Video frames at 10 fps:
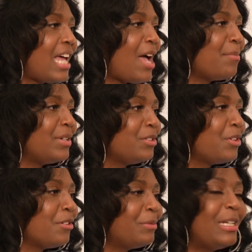happen, you
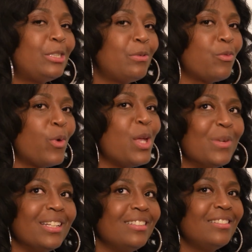know, especially with
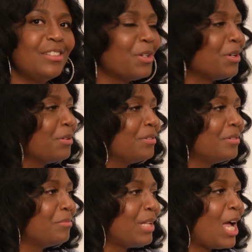women, you know,
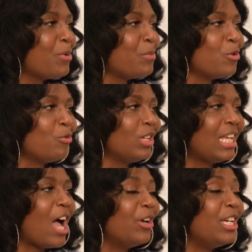black women who
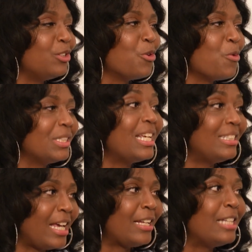really out here doing what they
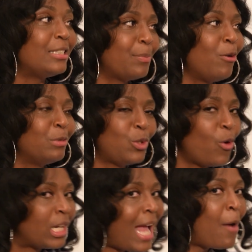saying they supposed to be
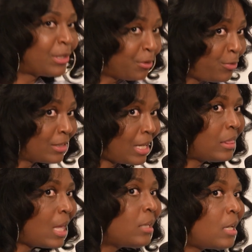doing and not what the fuck they
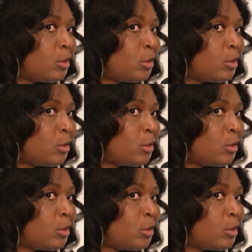think they